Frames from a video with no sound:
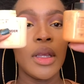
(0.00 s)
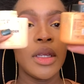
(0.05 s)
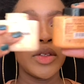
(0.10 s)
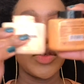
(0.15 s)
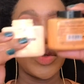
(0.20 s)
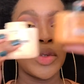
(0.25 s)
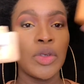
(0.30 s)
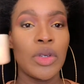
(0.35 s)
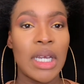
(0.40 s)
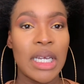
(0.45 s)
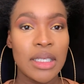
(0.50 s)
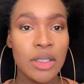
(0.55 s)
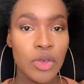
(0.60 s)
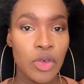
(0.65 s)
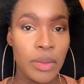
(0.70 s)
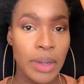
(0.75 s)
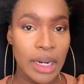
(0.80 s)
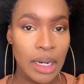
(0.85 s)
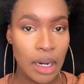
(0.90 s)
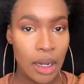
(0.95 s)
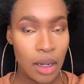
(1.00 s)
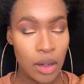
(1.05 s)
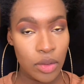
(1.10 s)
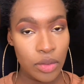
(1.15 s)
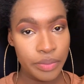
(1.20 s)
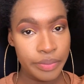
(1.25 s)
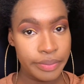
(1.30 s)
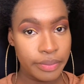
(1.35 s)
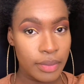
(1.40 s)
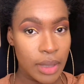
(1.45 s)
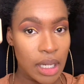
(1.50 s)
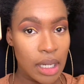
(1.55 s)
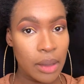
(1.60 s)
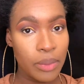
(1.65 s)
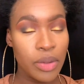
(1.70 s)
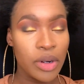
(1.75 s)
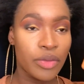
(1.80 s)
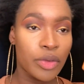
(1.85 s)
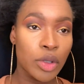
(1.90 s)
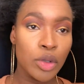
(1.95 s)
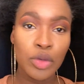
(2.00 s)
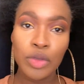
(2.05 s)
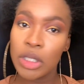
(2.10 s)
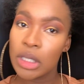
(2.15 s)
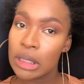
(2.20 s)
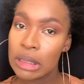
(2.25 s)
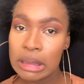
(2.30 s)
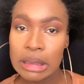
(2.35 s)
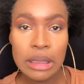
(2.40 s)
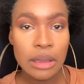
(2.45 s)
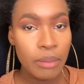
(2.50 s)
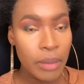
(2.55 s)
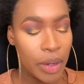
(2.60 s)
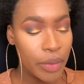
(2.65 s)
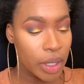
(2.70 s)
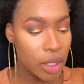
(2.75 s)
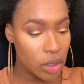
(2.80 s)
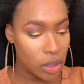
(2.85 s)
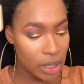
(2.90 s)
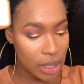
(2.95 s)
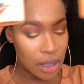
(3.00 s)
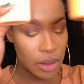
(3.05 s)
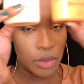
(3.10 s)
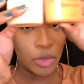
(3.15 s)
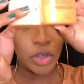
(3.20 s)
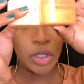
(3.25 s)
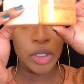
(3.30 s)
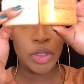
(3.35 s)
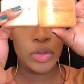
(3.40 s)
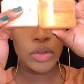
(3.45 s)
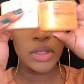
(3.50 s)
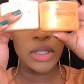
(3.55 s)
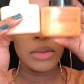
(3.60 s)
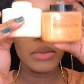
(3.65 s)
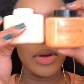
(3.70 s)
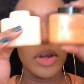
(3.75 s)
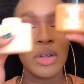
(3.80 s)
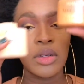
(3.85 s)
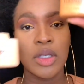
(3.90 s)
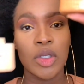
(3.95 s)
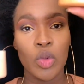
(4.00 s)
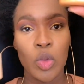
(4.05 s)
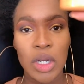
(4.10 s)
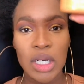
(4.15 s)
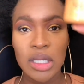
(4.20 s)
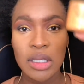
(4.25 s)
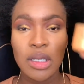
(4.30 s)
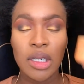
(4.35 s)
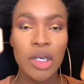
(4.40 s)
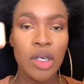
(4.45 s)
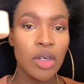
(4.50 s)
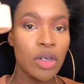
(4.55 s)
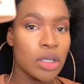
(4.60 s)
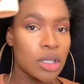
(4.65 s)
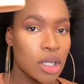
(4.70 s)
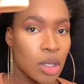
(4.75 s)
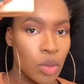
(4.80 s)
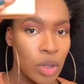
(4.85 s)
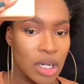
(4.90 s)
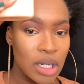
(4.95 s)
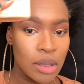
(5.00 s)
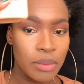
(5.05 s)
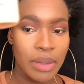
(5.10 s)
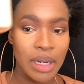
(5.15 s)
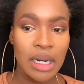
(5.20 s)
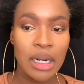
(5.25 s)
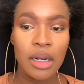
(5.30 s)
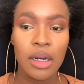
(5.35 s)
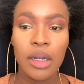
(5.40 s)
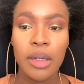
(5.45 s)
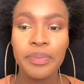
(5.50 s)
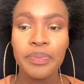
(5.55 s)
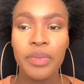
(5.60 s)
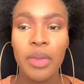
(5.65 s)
So you guys know by now, Makeup Revolution, my Ride or Die translucent powders, 1 in terracotta, 1 in banana,